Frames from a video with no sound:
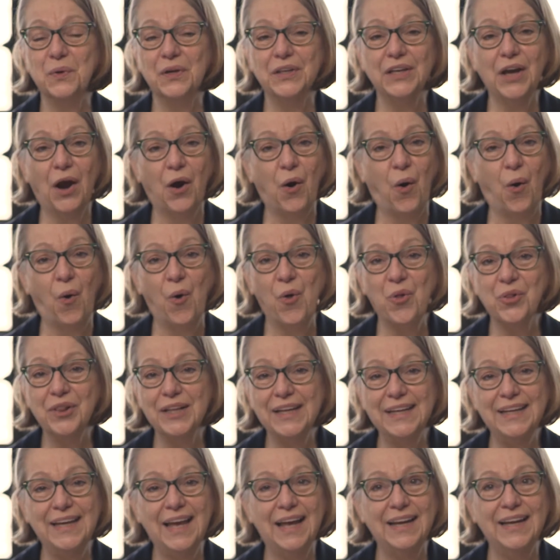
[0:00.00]
really are
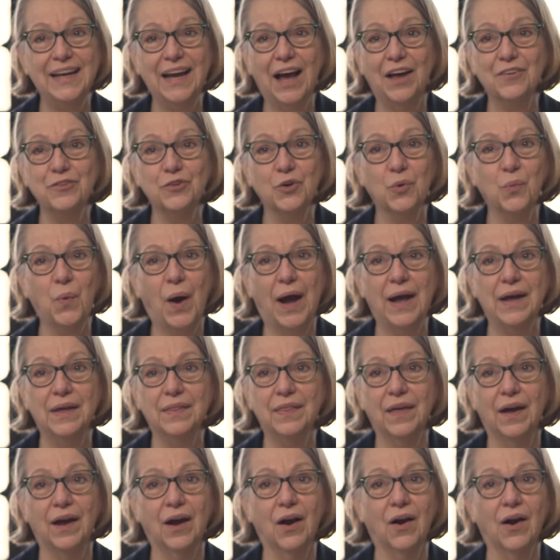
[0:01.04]
only getting underway
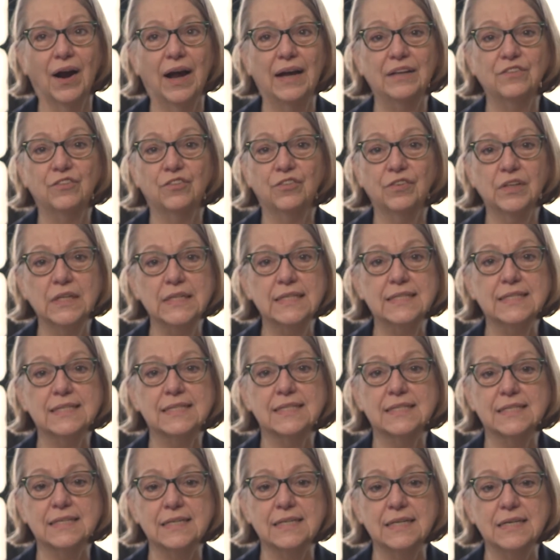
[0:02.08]
there, and she
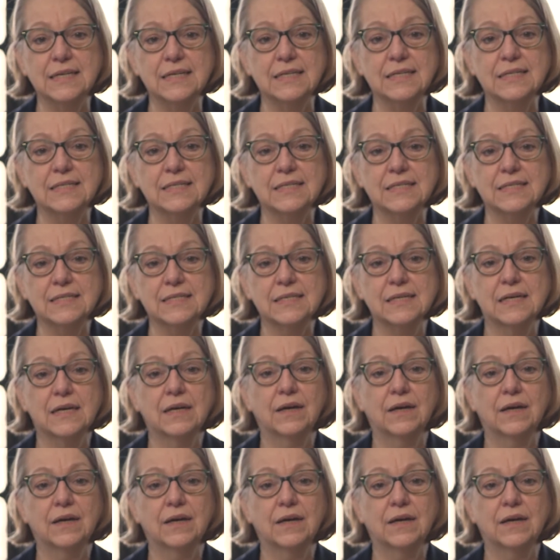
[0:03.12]
sees